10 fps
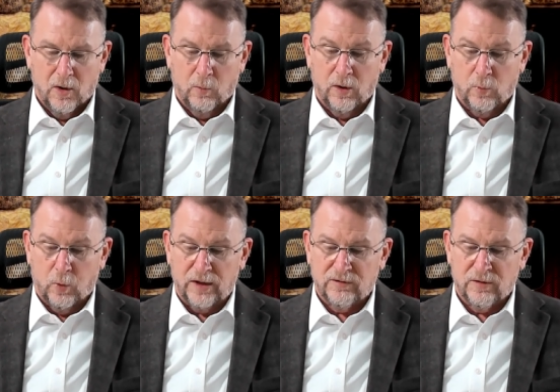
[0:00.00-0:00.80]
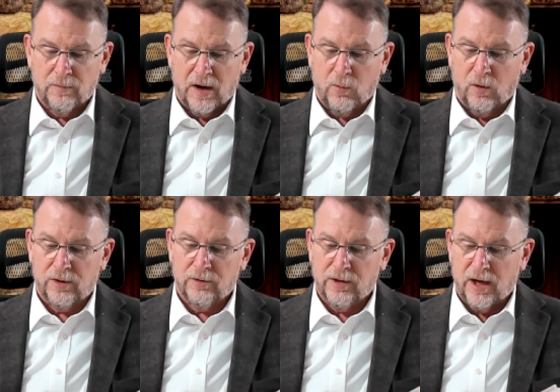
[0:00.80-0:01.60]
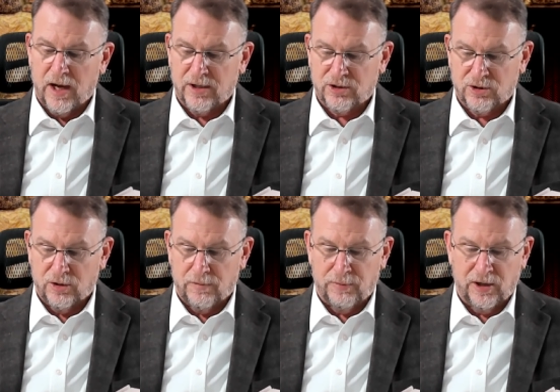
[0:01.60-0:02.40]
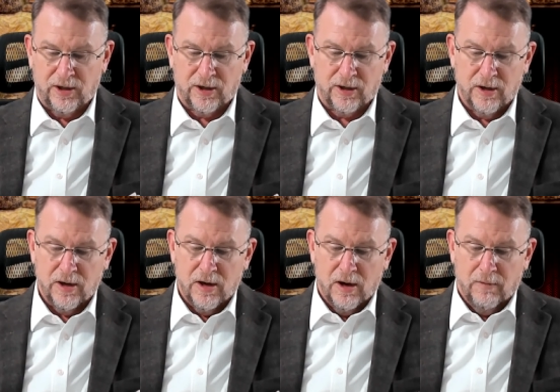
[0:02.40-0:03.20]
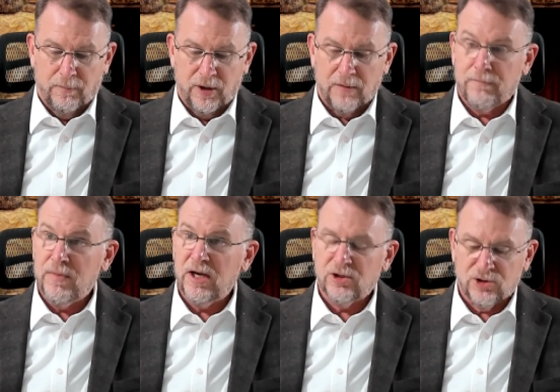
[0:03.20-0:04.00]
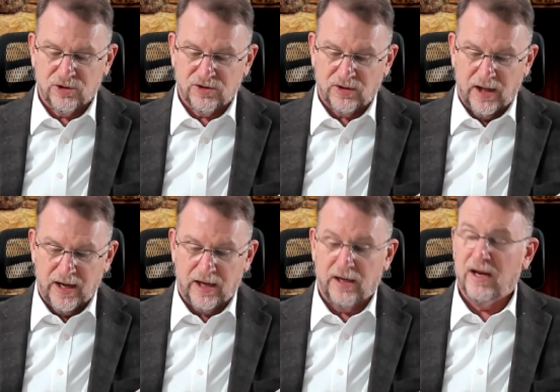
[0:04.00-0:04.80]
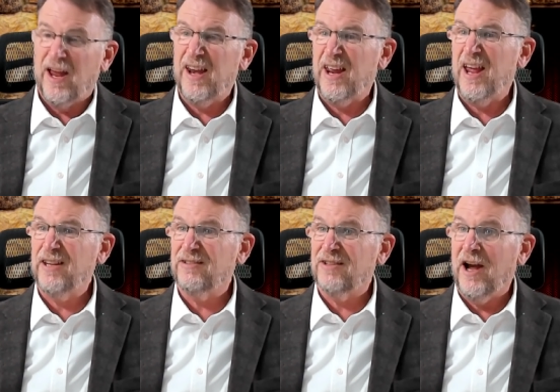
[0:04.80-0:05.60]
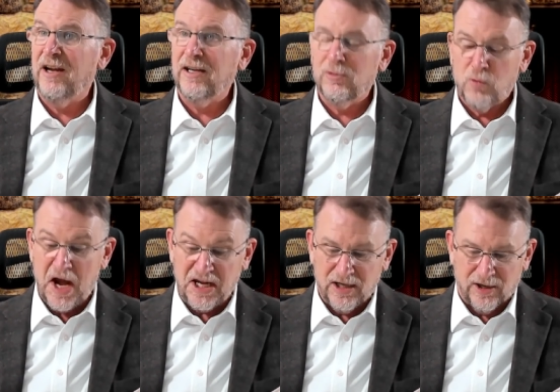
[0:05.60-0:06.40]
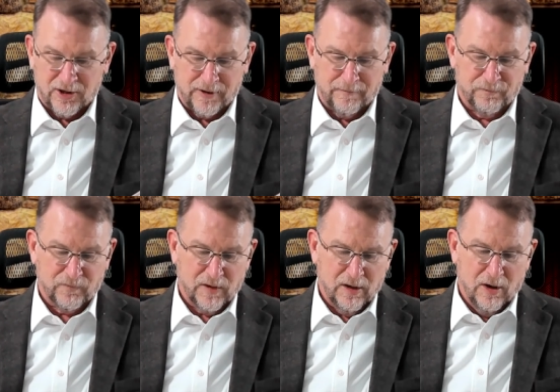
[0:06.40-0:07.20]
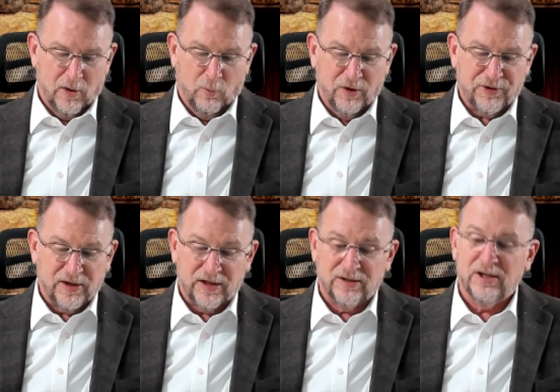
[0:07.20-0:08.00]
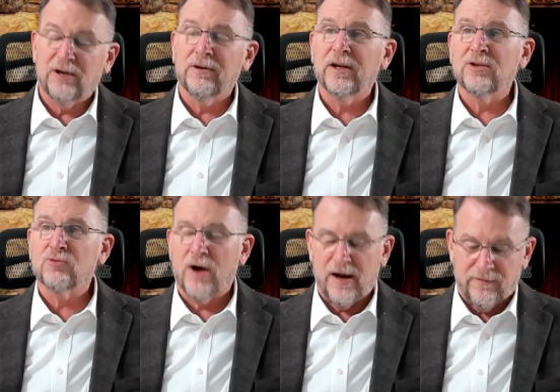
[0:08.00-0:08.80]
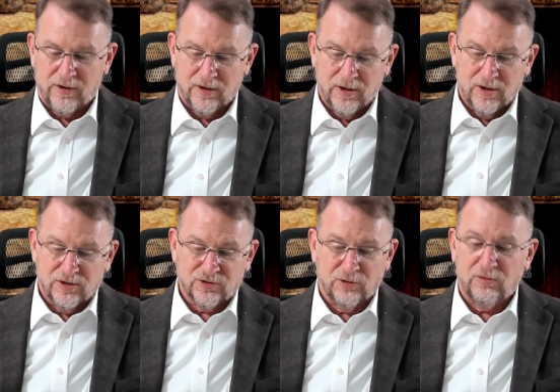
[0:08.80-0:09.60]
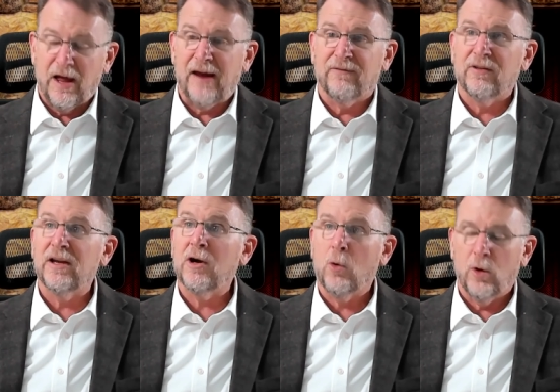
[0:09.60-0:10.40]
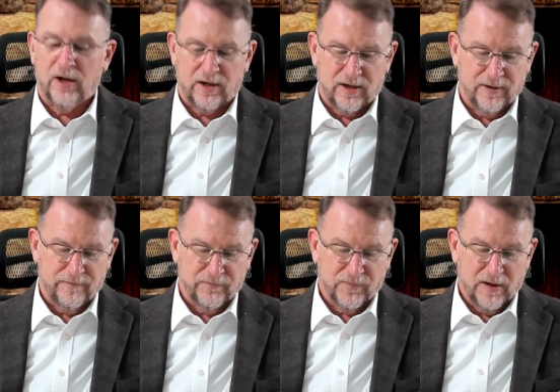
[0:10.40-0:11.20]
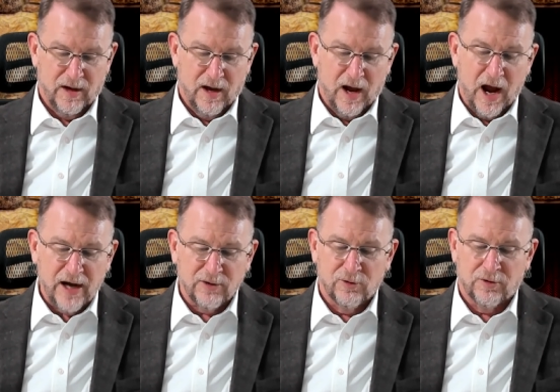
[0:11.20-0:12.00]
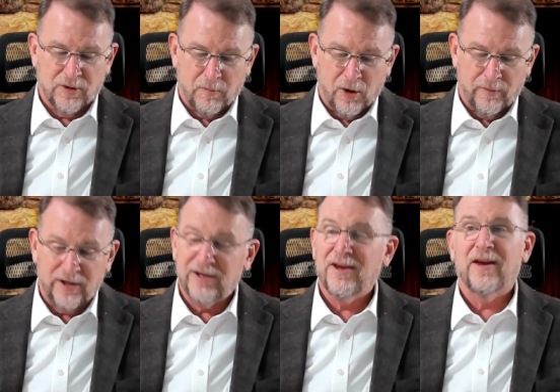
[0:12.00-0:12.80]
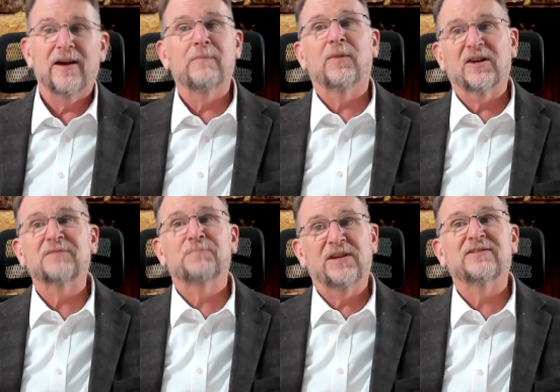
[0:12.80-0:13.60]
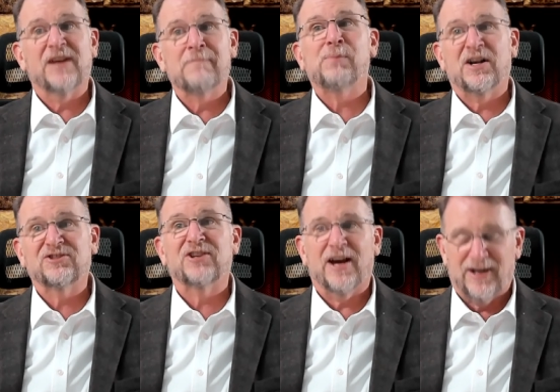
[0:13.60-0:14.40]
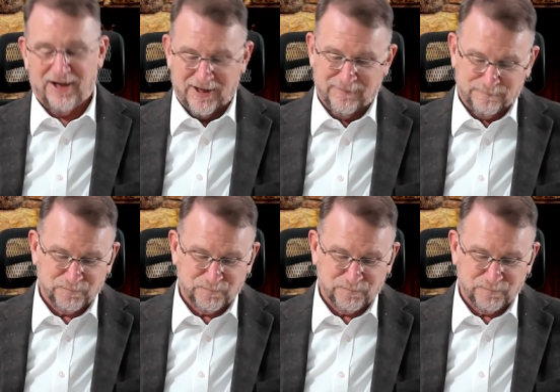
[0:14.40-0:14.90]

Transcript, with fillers: when what to my wondering eyes should appear but a miniature sleigh and eight tiny reindeer, with an endearing driver so lively and quick, I knew in a moment it must be St. Bostjanick.